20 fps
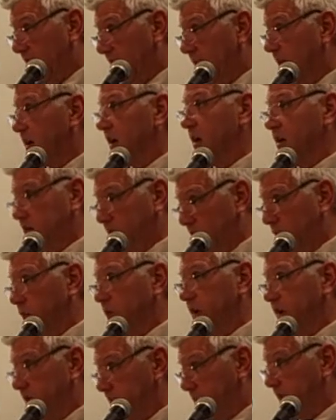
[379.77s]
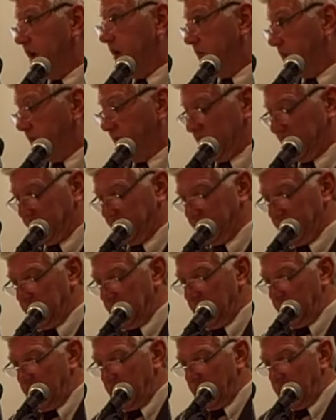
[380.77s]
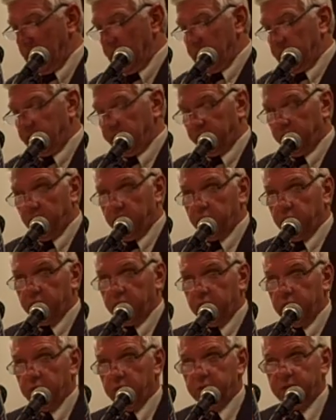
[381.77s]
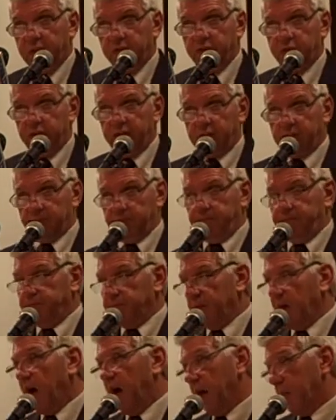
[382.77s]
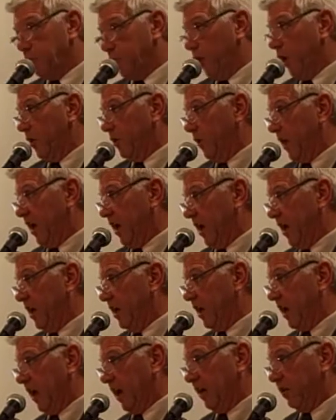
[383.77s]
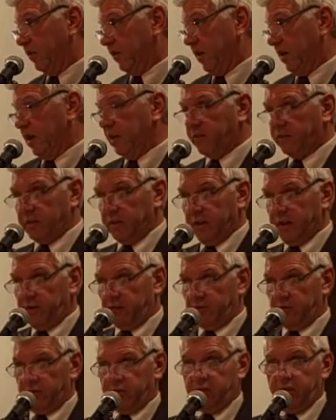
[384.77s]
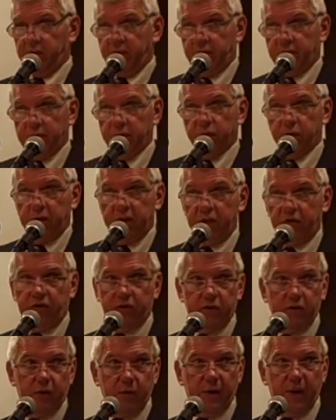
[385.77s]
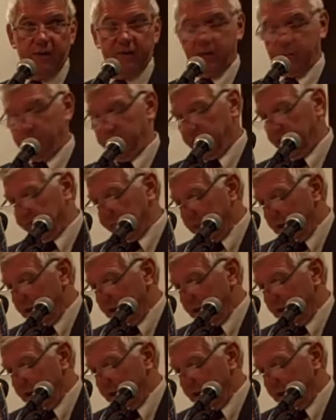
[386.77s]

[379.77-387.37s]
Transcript: like a Tony's Pizza. So the new district on Broadway in Kingston, it's delicious. It's the traditional recipe.